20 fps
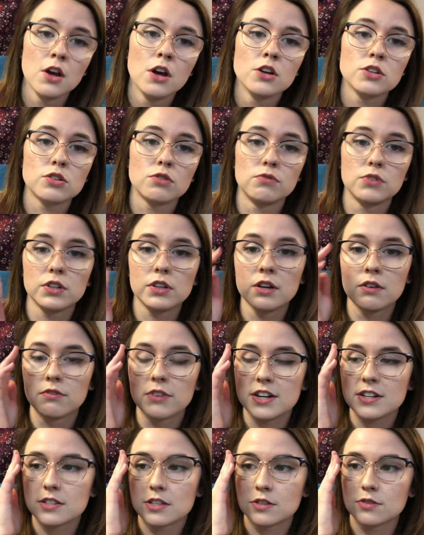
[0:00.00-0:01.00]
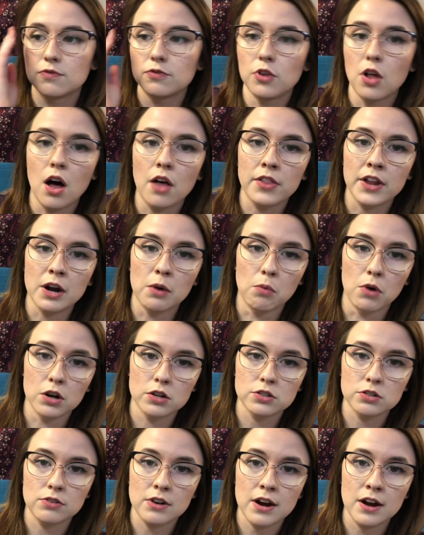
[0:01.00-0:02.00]
So really, Reese's flaw that I
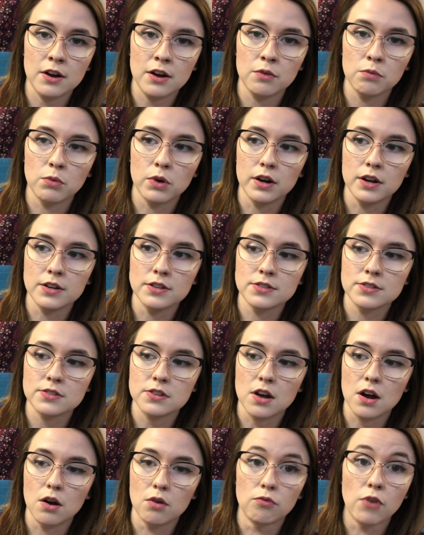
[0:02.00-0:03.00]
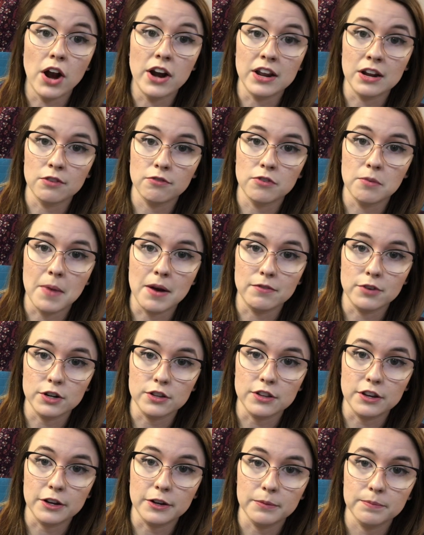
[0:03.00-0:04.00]
worked around was running from
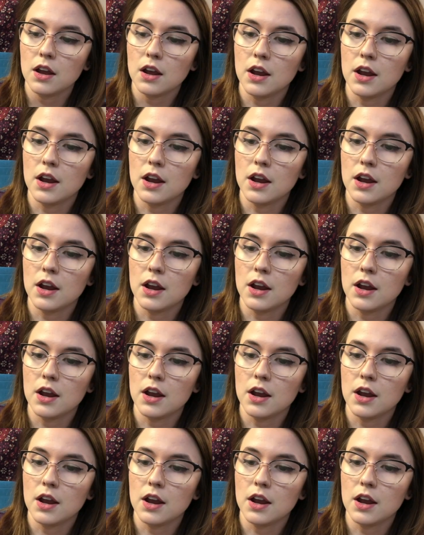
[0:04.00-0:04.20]
everything.